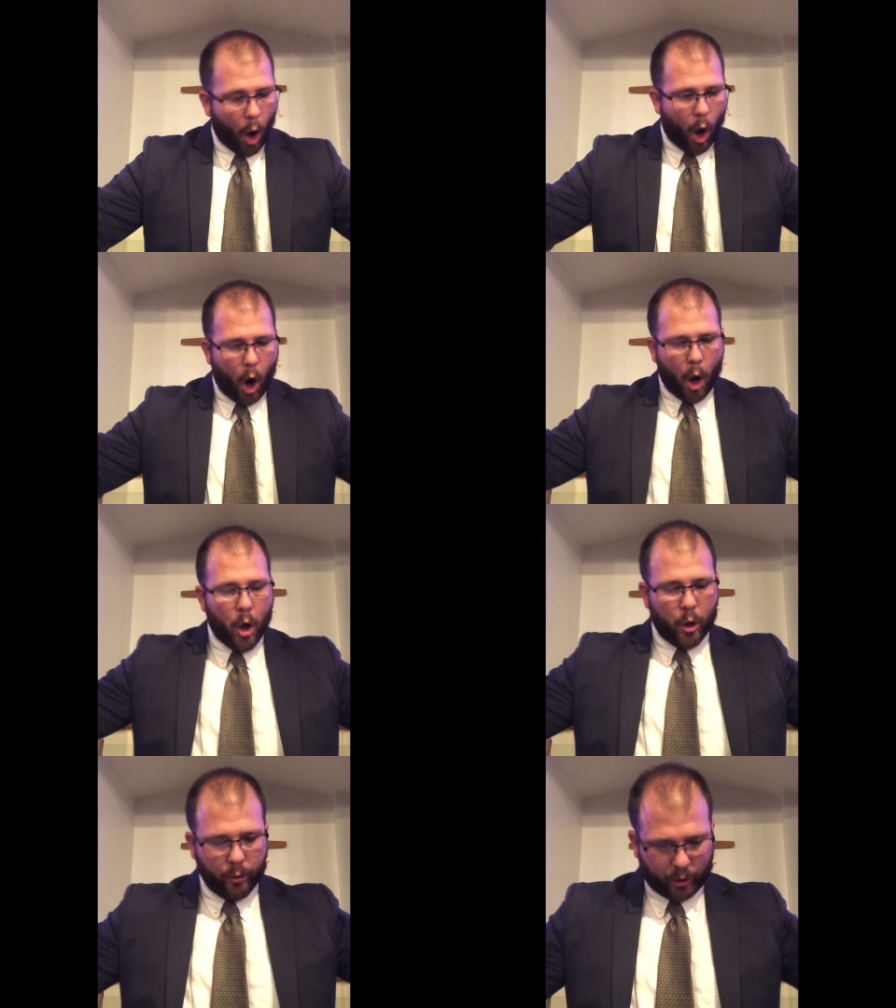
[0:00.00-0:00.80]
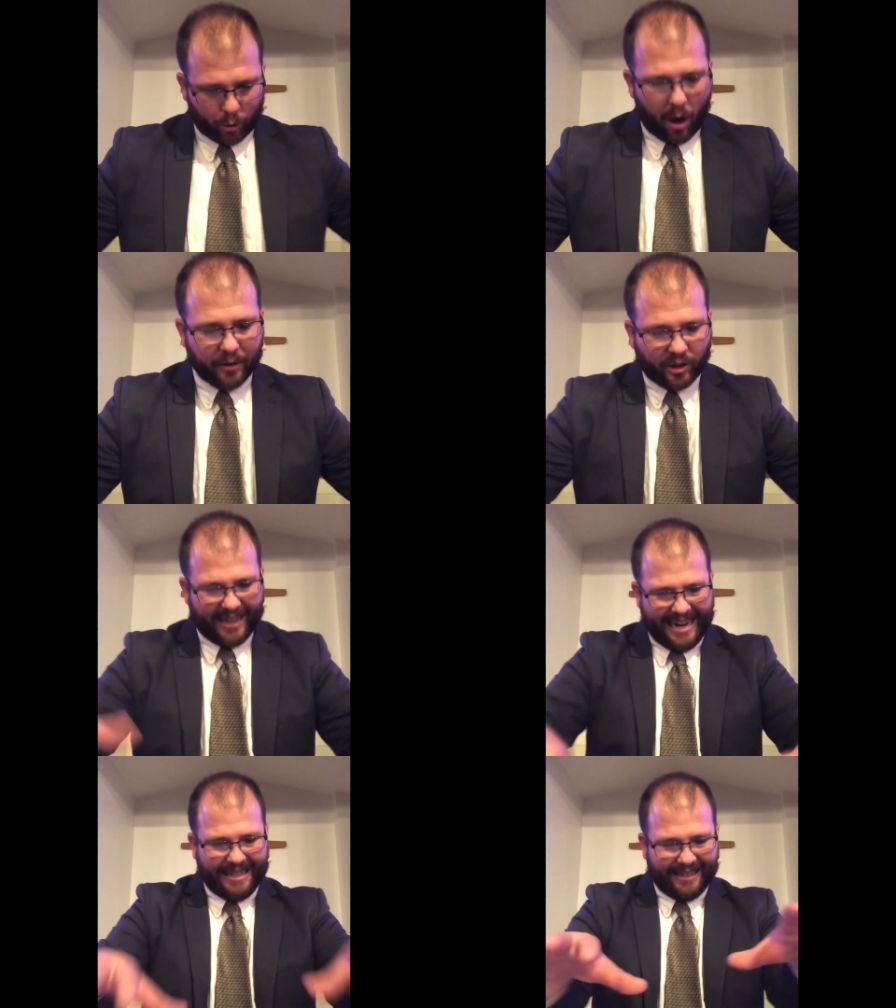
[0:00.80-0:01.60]
all who trust
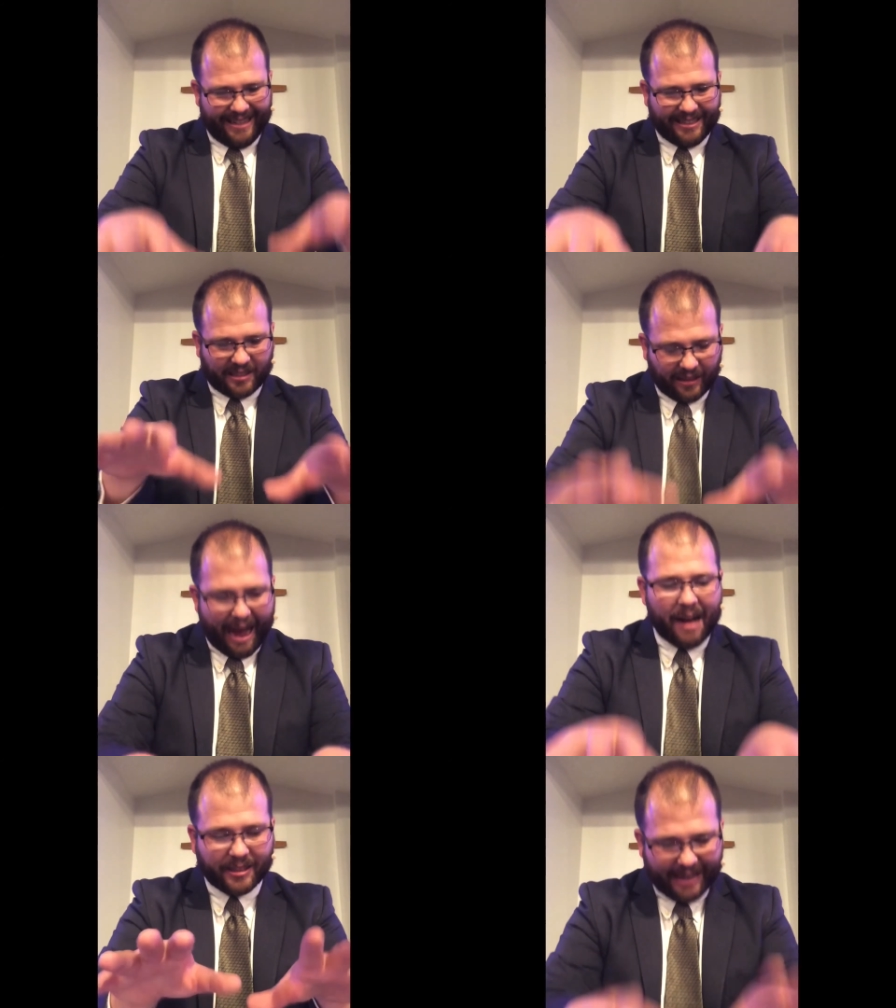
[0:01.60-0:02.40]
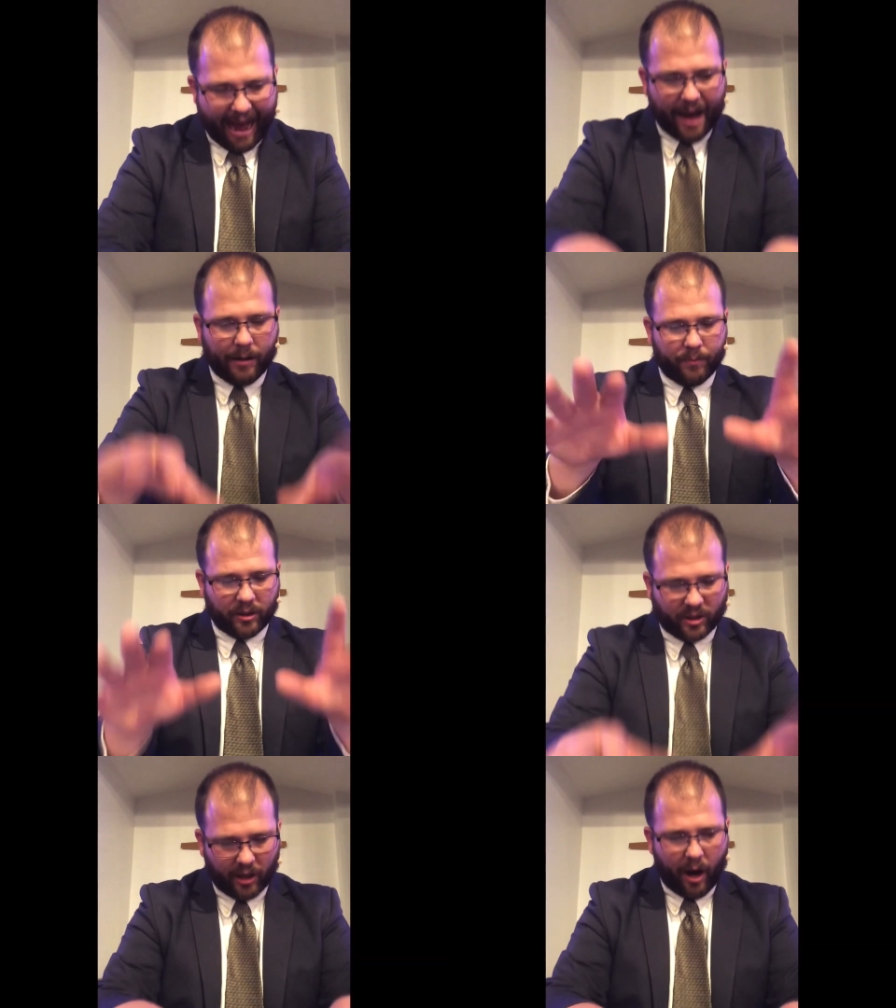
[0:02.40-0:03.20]
in this last Adam, the
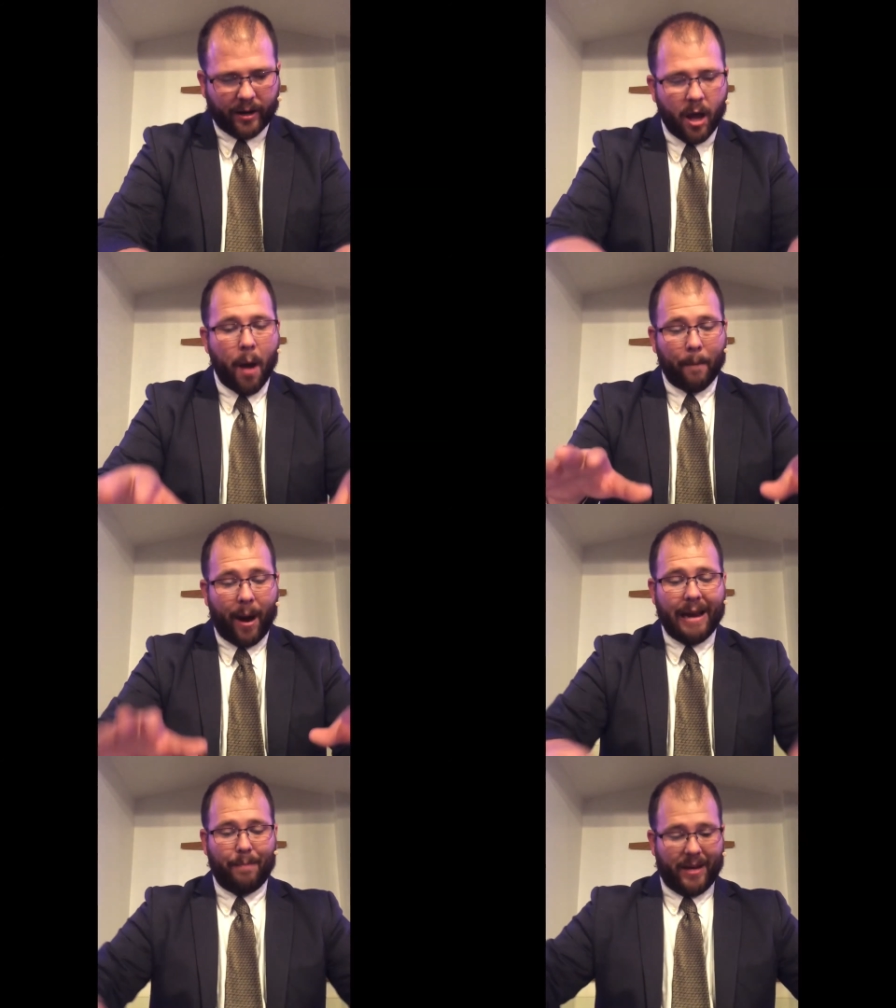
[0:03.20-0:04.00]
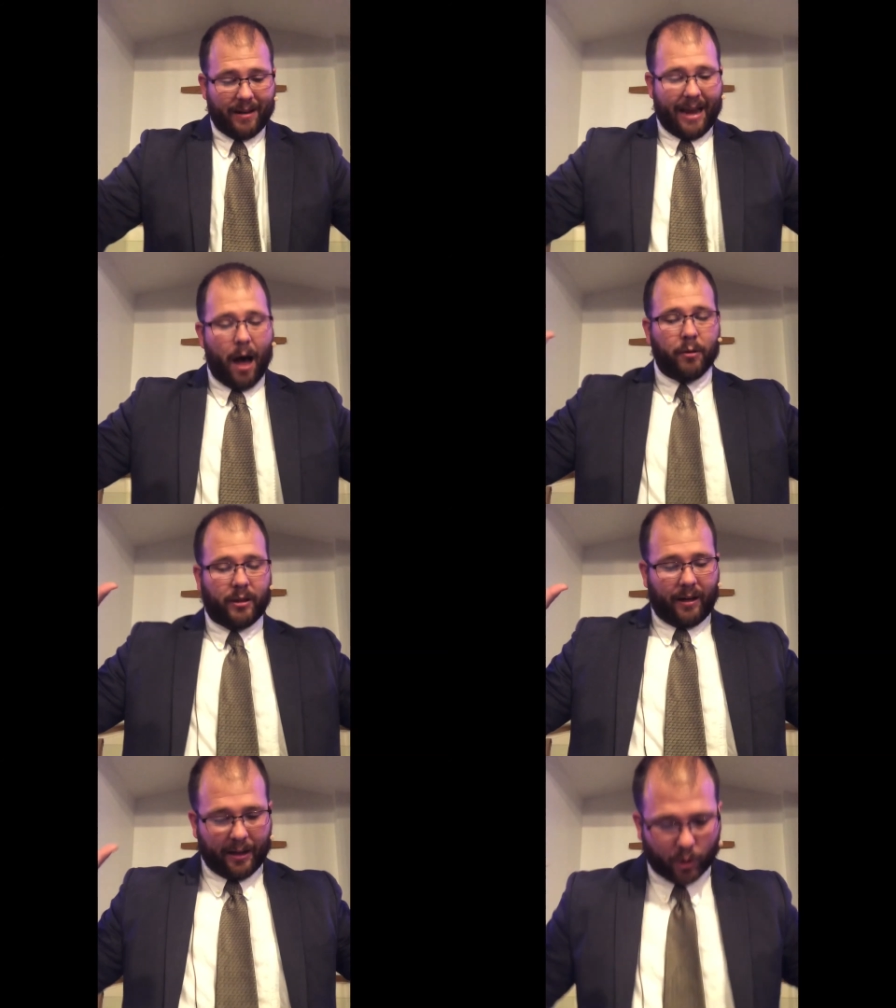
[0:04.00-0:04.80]
Son, might be
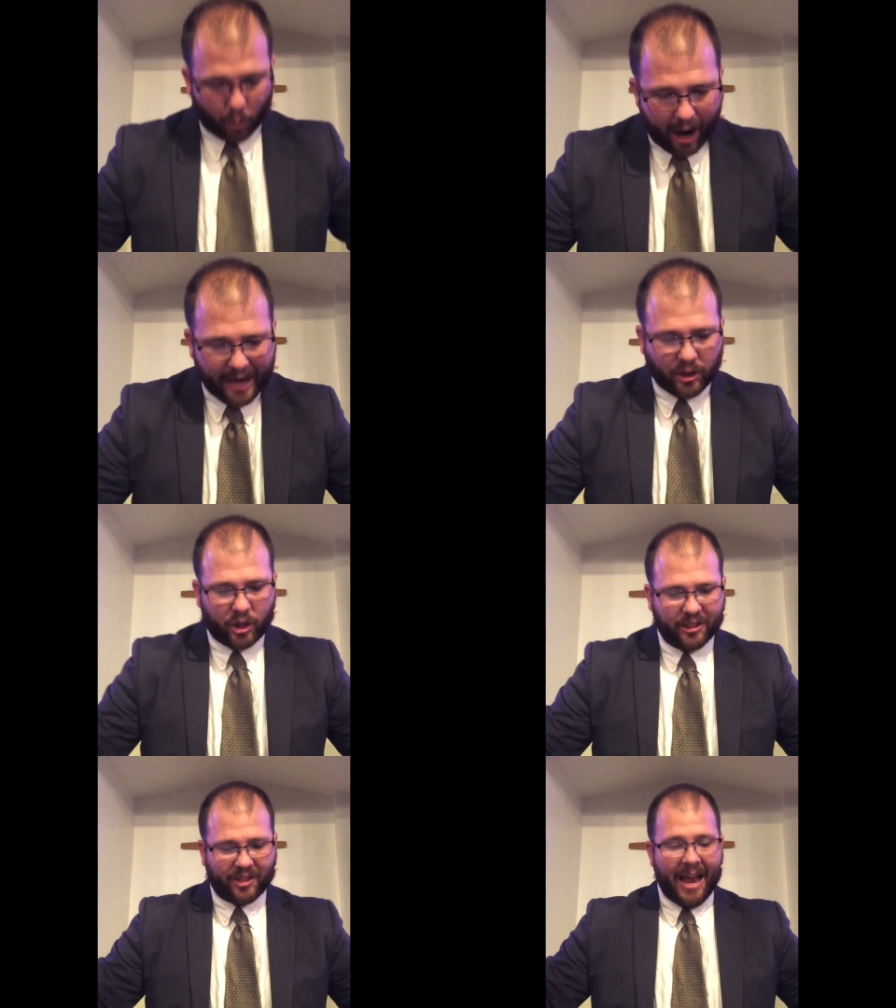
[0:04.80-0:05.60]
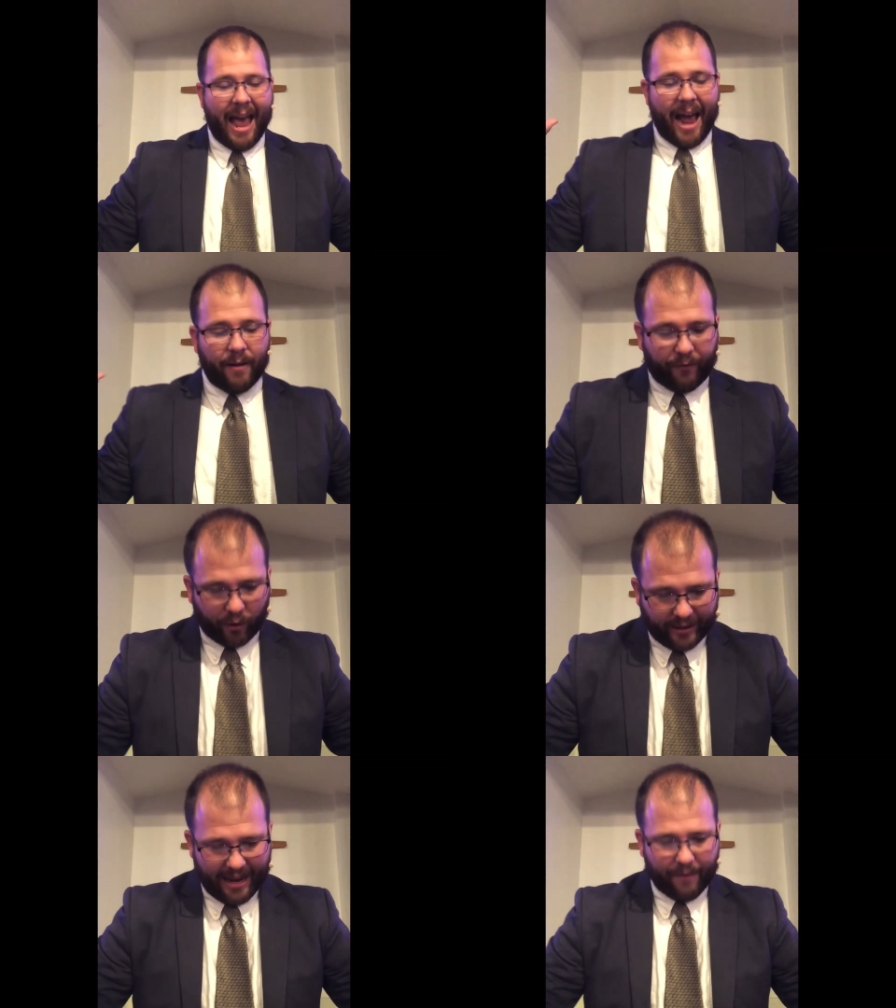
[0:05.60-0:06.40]
accounted as righteous and
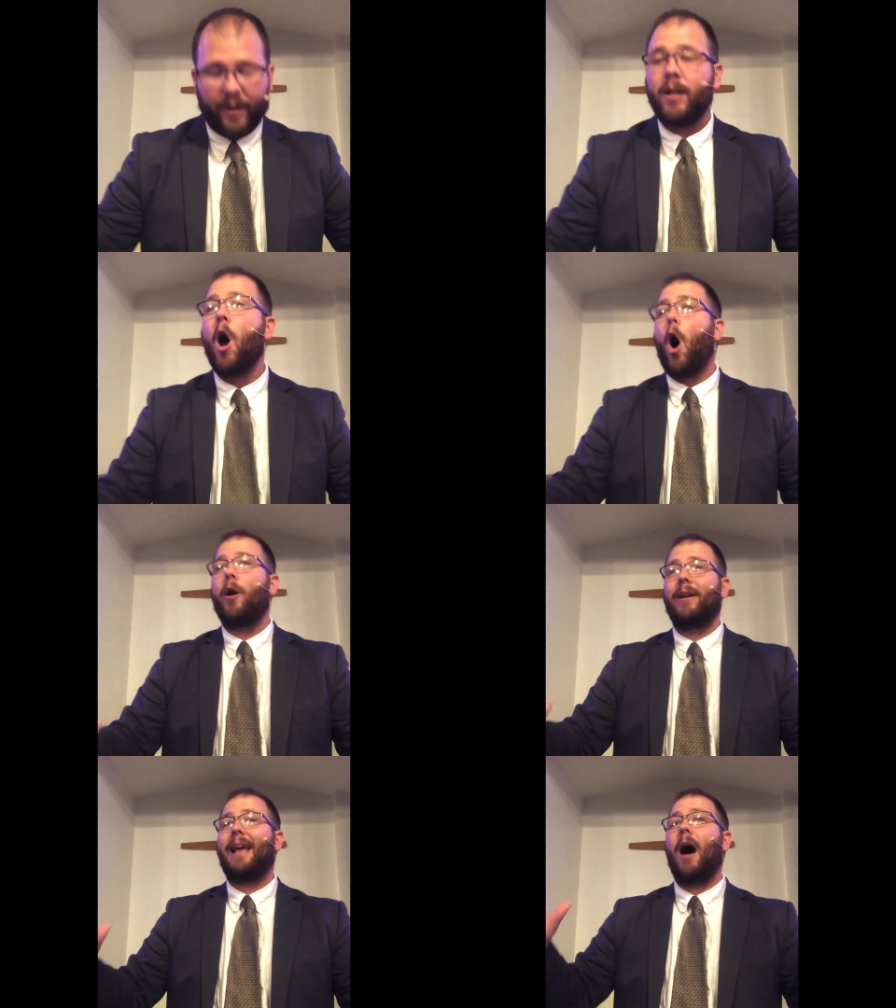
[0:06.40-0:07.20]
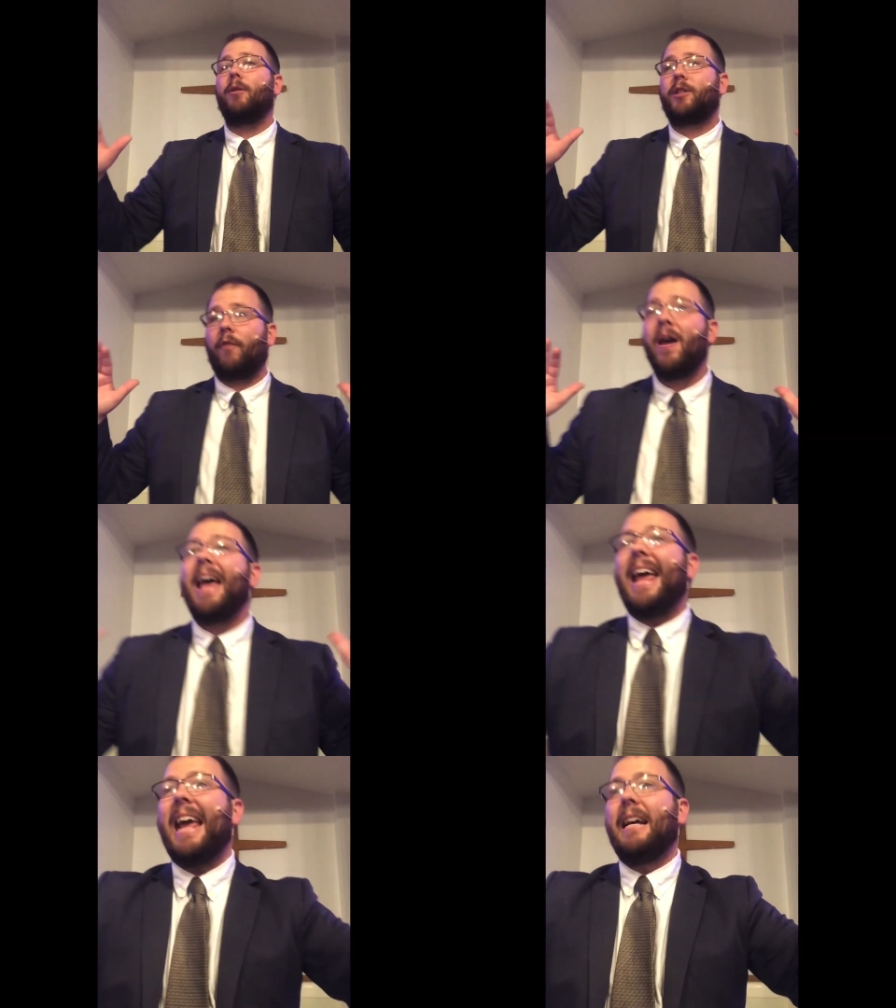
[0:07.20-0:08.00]
forgiven on account of
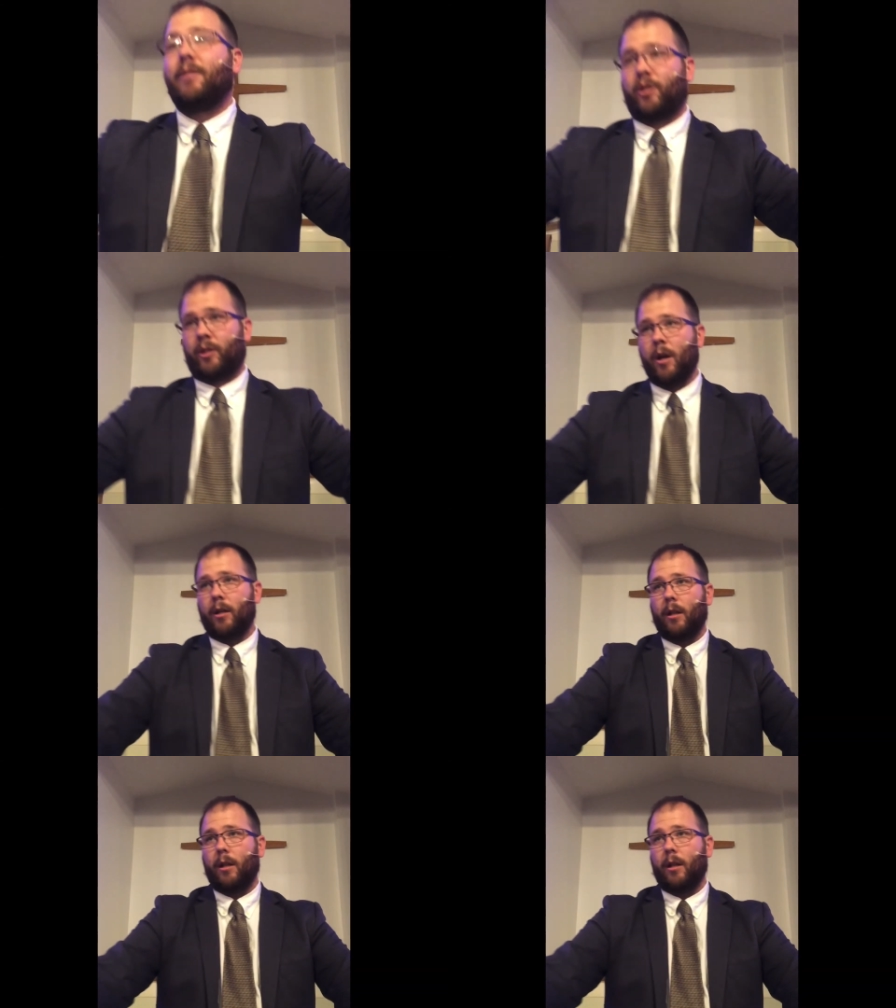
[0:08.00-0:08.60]
his